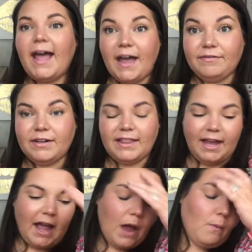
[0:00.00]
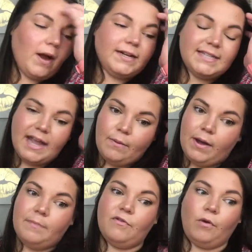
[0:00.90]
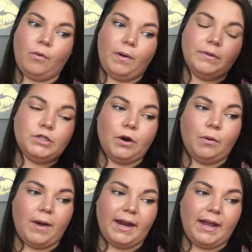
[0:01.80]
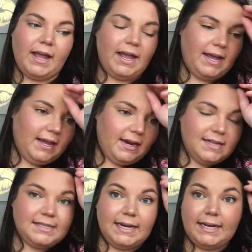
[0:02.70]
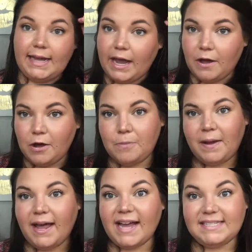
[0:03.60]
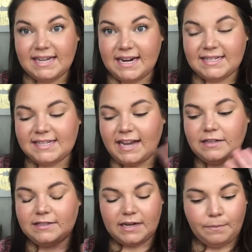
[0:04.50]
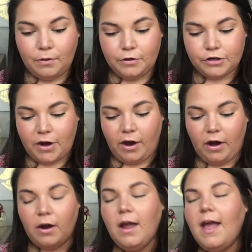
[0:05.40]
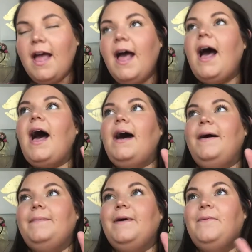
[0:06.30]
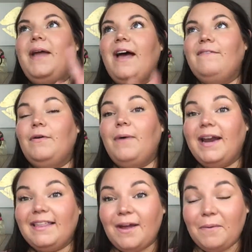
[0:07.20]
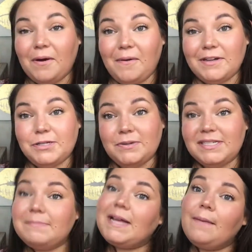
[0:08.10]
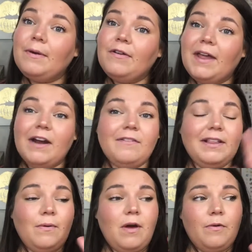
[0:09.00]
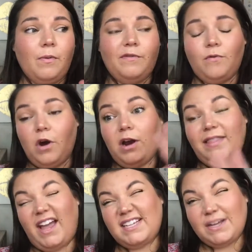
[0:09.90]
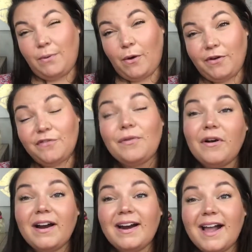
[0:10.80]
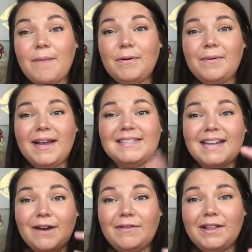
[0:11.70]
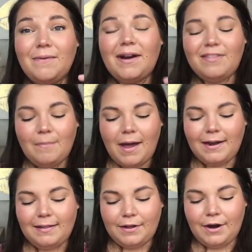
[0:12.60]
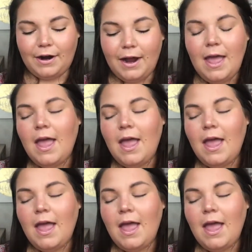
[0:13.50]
everything. I wanted to get one before we went to our wedding in San Diego, but I didn't. I didn't pull the trigger. Um, we have a wedding that we're going to in September that I really wanted one for, and like I said, we're going to Florida in a couple weeks, and I really wanted the body glitter,